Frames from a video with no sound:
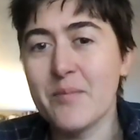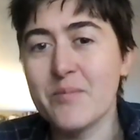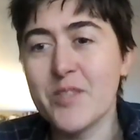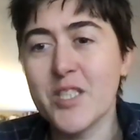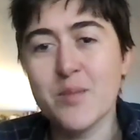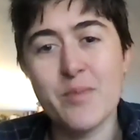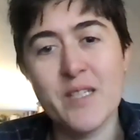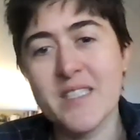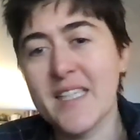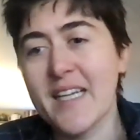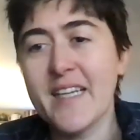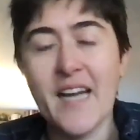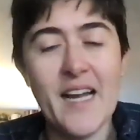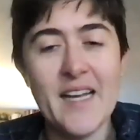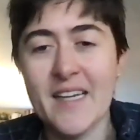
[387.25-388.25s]
just because
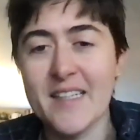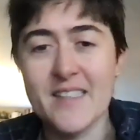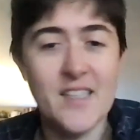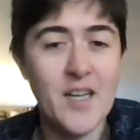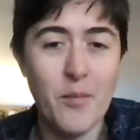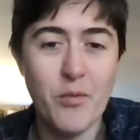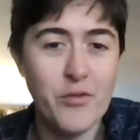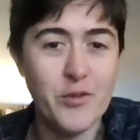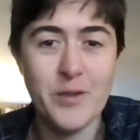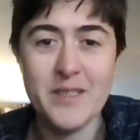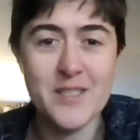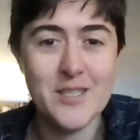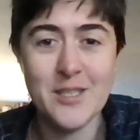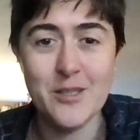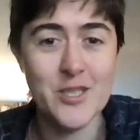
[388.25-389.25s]
I had come through
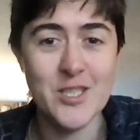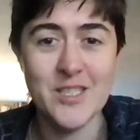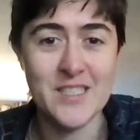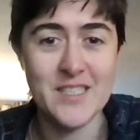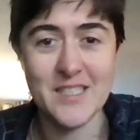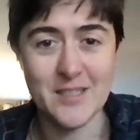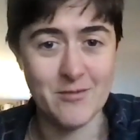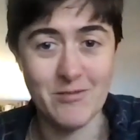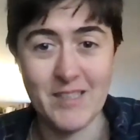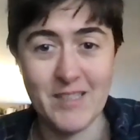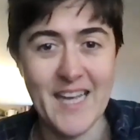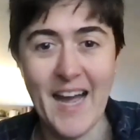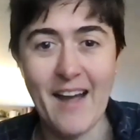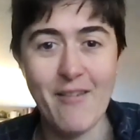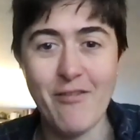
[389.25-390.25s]
institutions that didn't
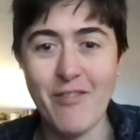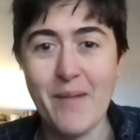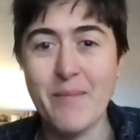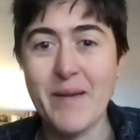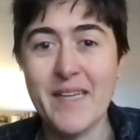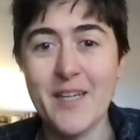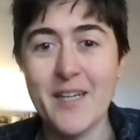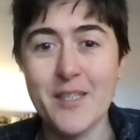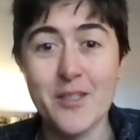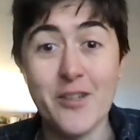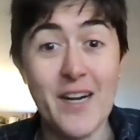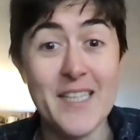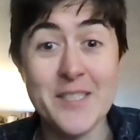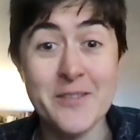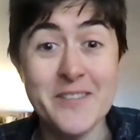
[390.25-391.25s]
really have that many
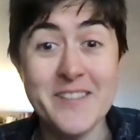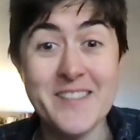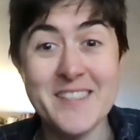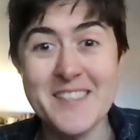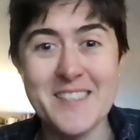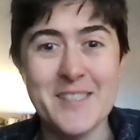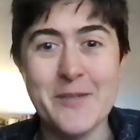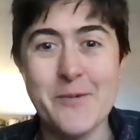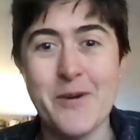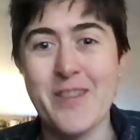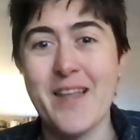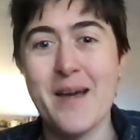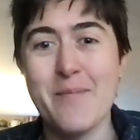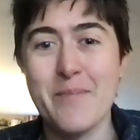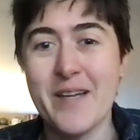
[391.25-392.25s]
undergraduates and so
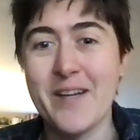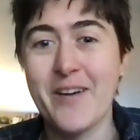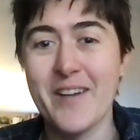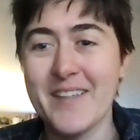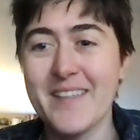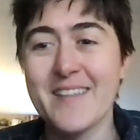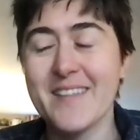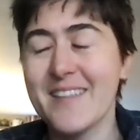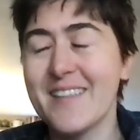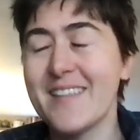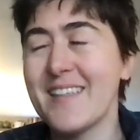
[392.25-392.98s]
weren't that big on